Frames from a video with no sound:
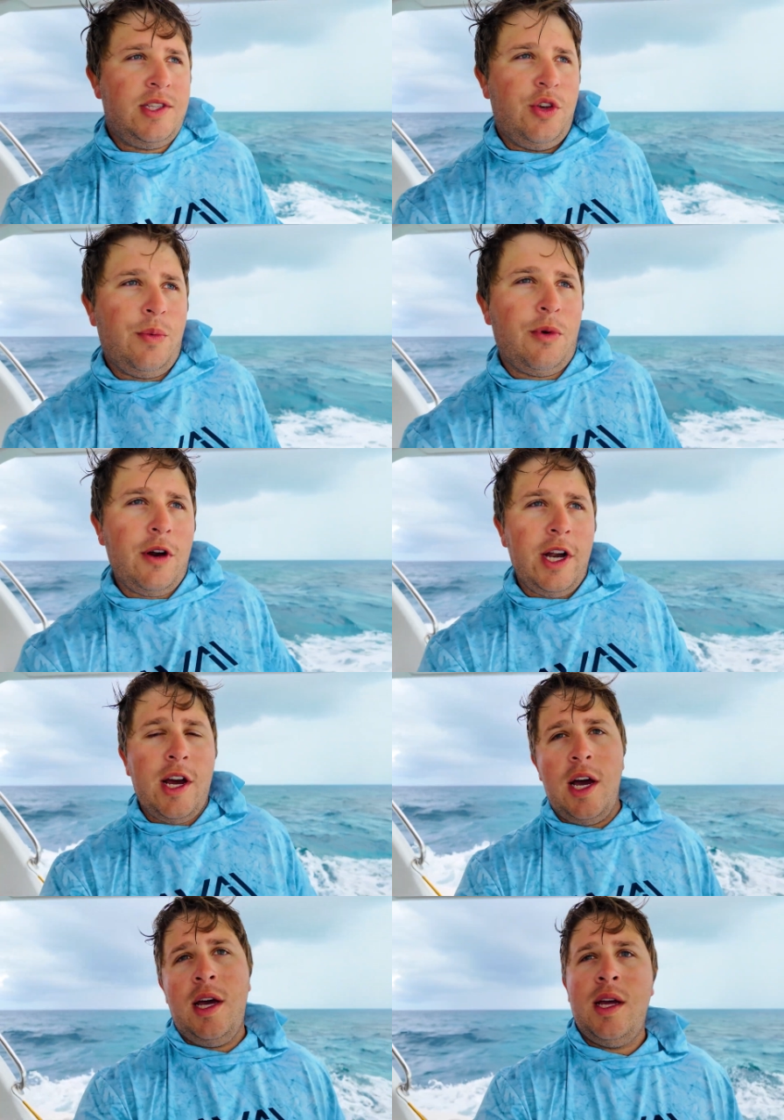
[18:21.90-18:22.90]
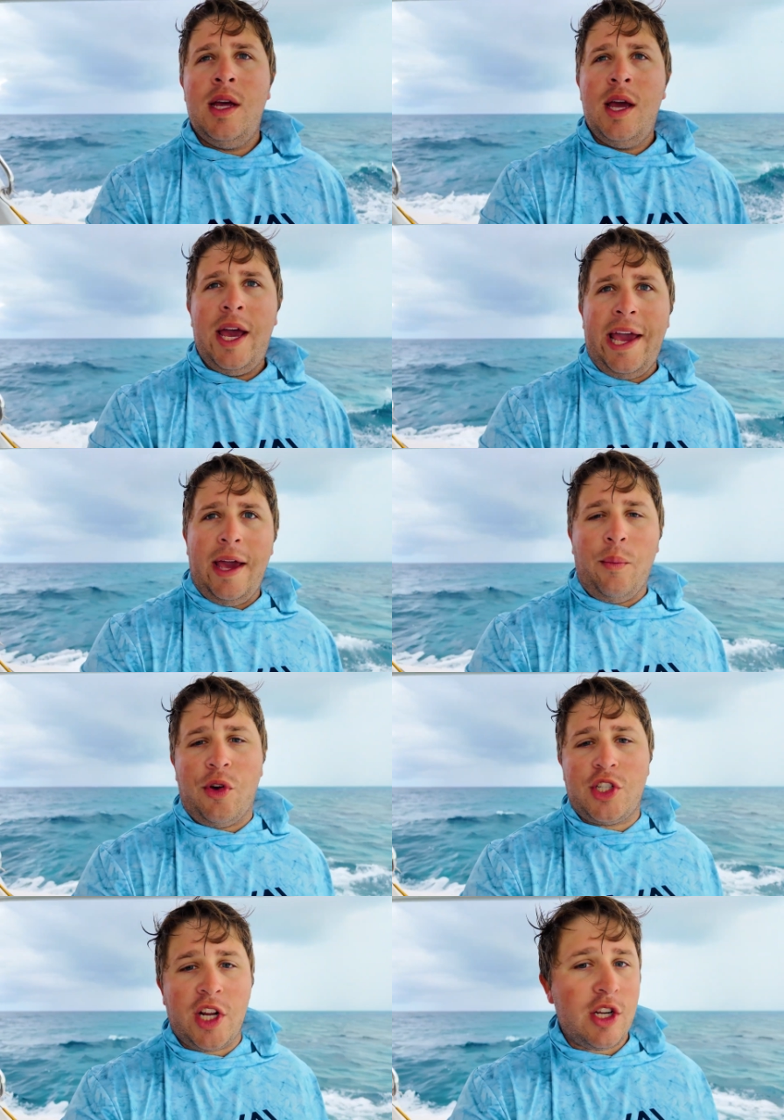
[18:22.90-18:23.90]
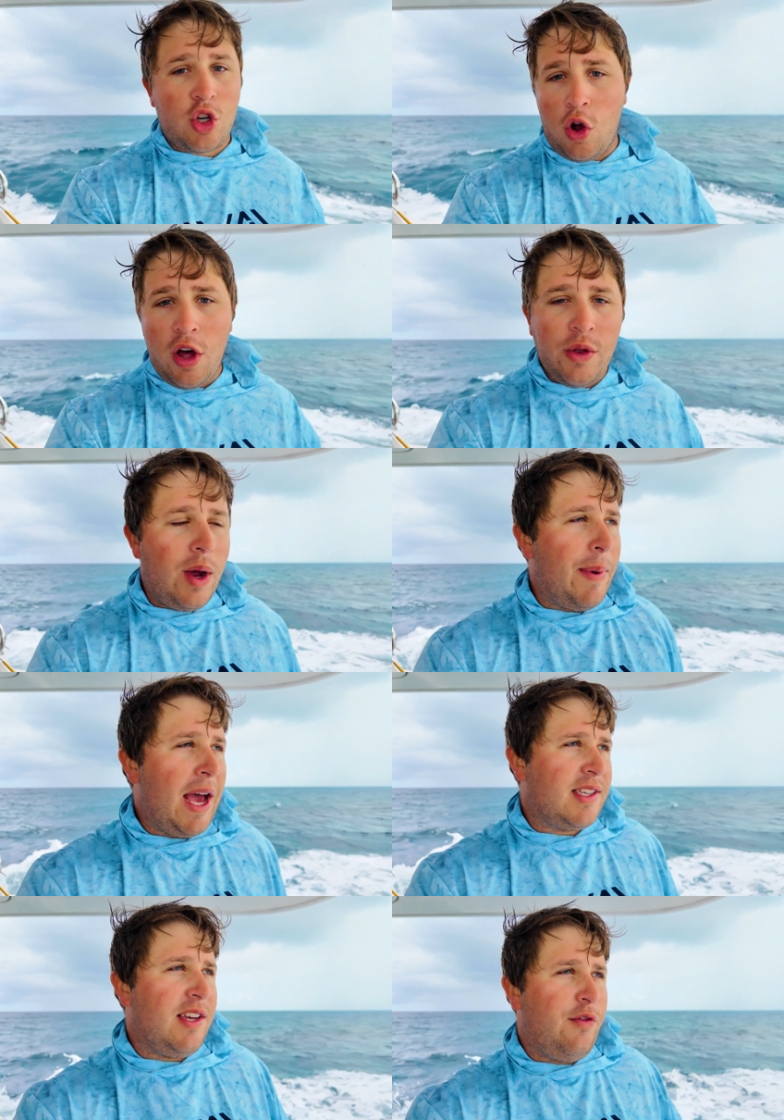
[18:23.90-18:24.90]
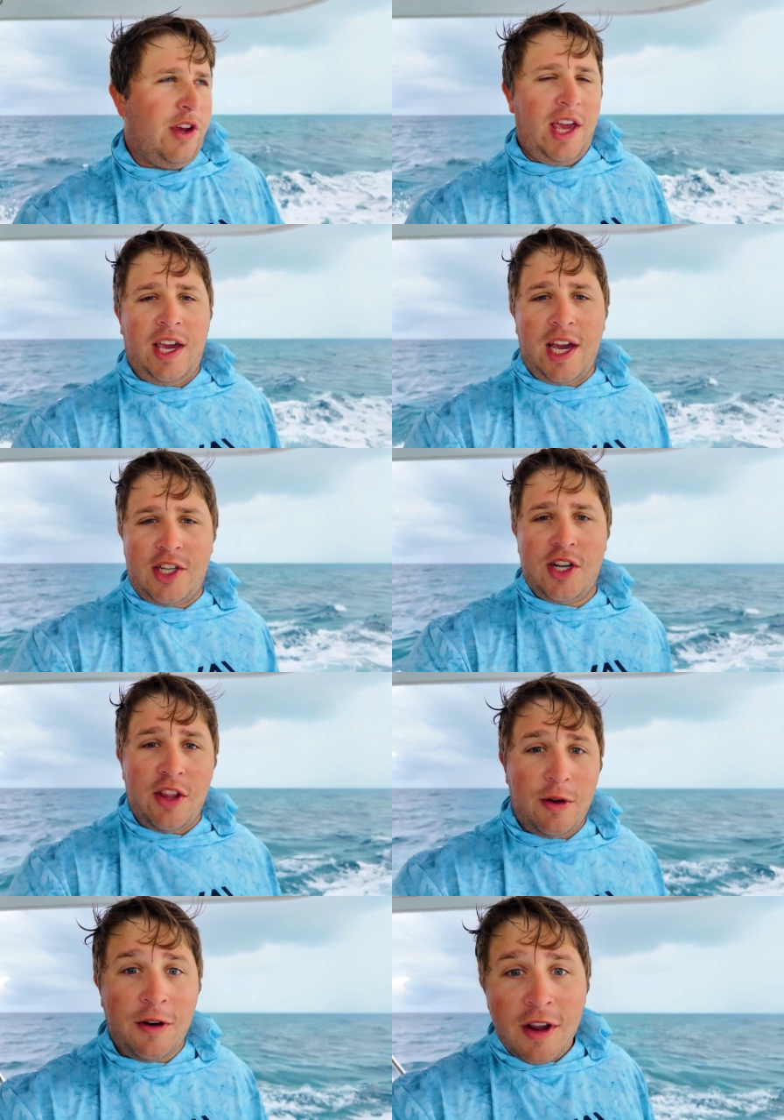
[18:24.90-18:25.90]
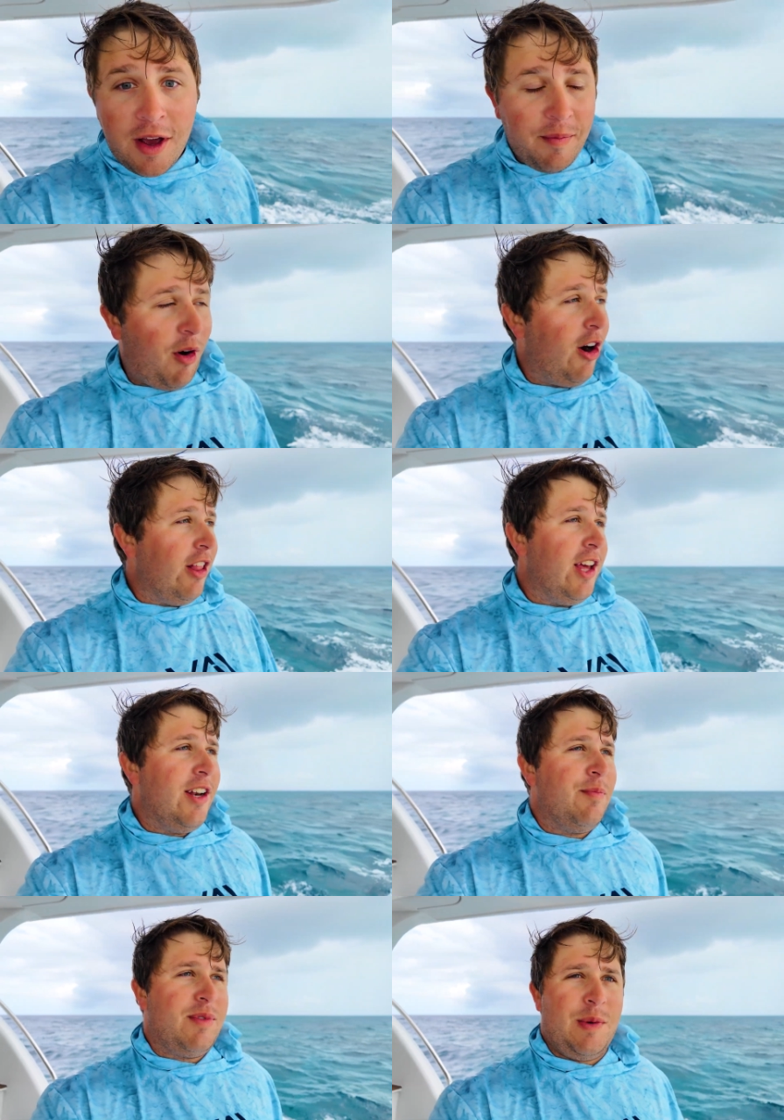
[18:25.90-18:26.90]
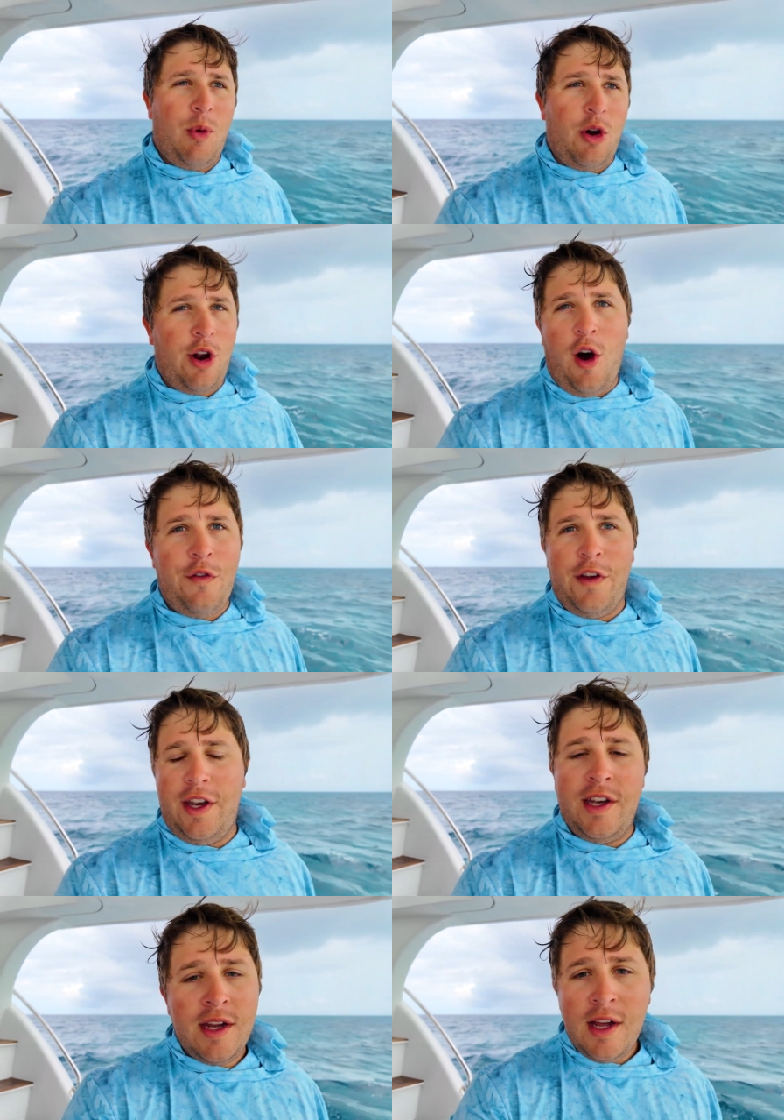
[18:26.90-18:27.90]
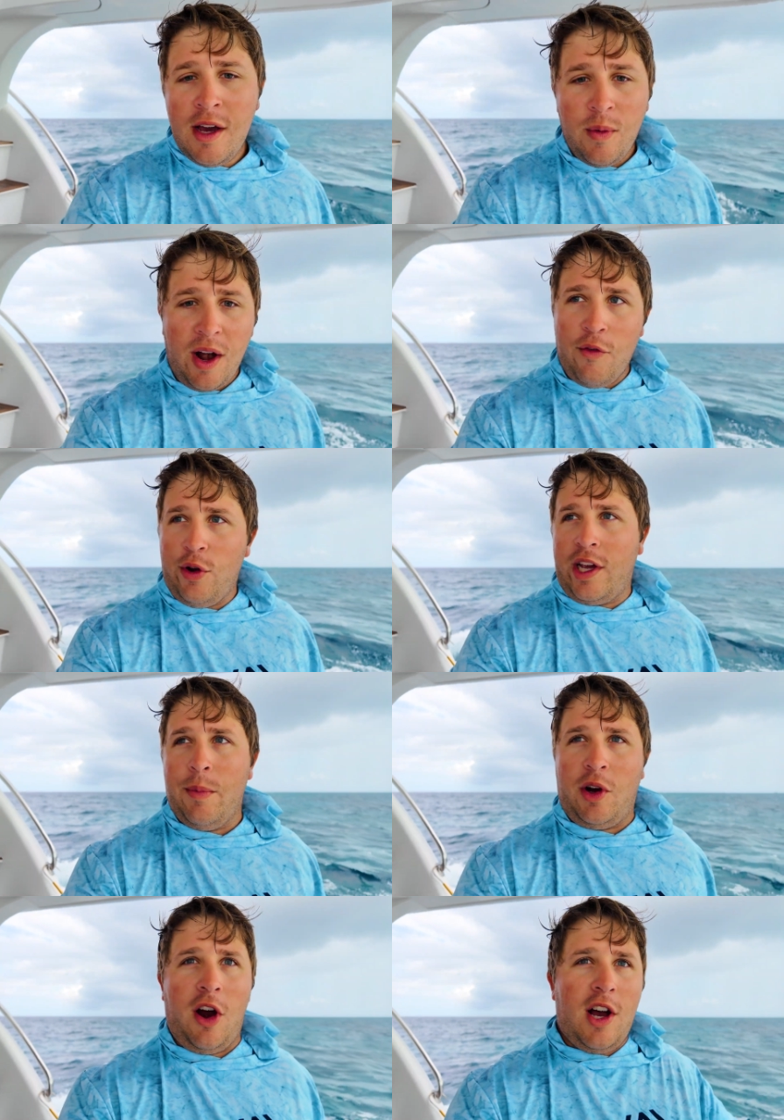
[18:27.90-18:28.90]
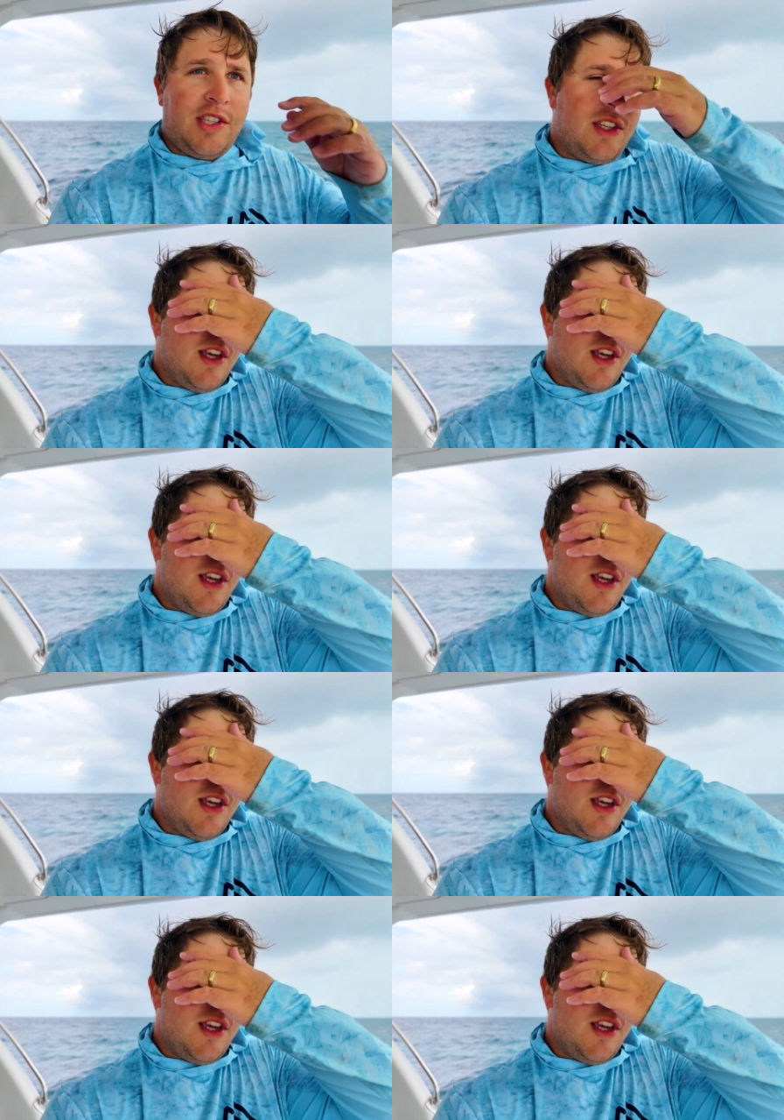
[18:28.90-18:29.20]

to the marina, and we're just gonna troll on the way back, see if we can't catch another marlin, some more dolphin, whatever we come across.